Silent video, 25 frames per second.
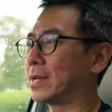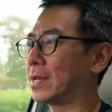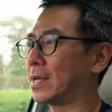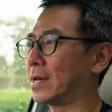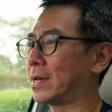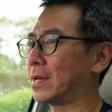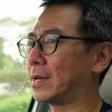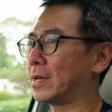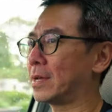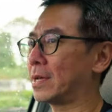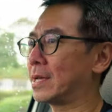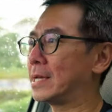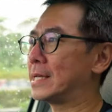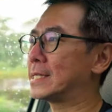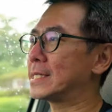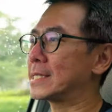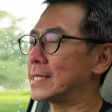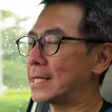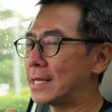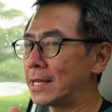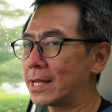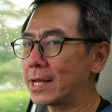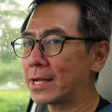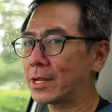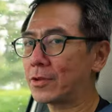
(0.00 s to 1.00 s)
Like it's
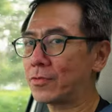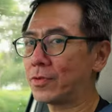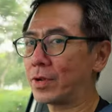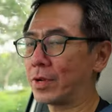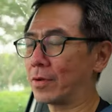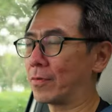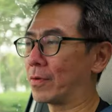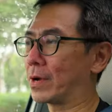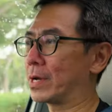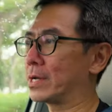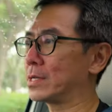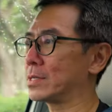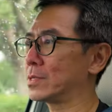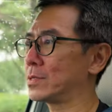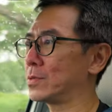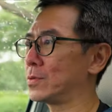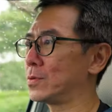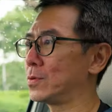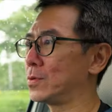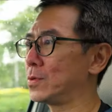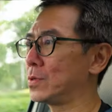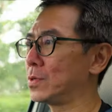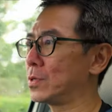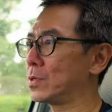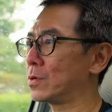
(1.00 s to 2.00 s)
electric, right? So
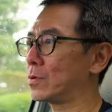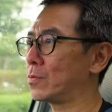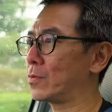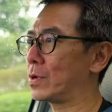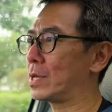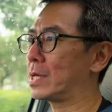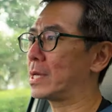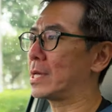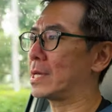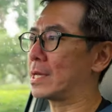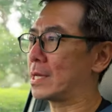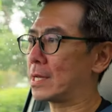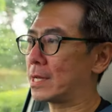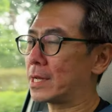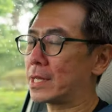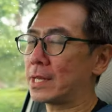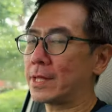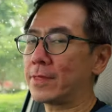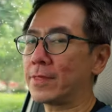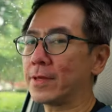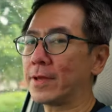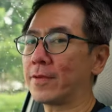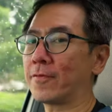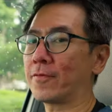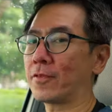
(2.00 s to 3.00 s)
you don't really hear
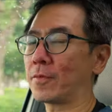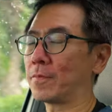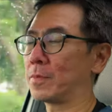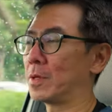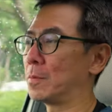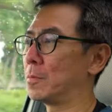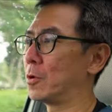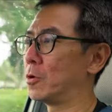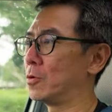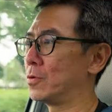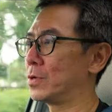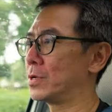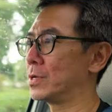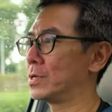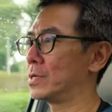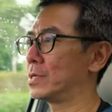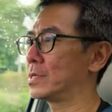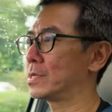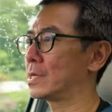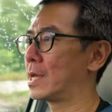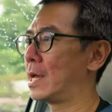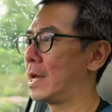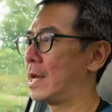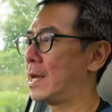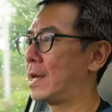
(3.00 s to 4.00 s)
anything from the motors.
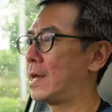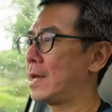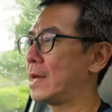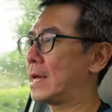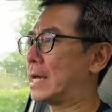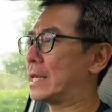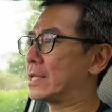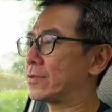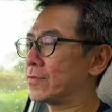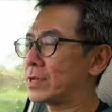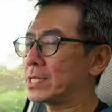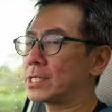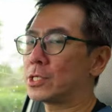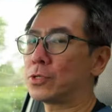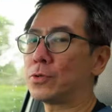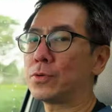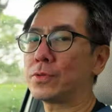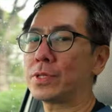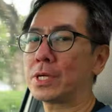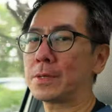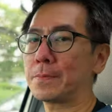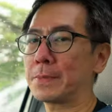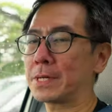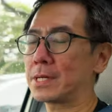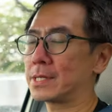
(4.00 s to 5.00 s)
And it's very
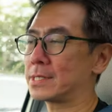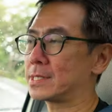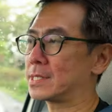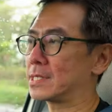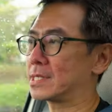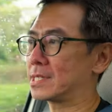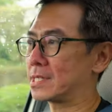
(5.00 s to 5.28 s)
soothing because the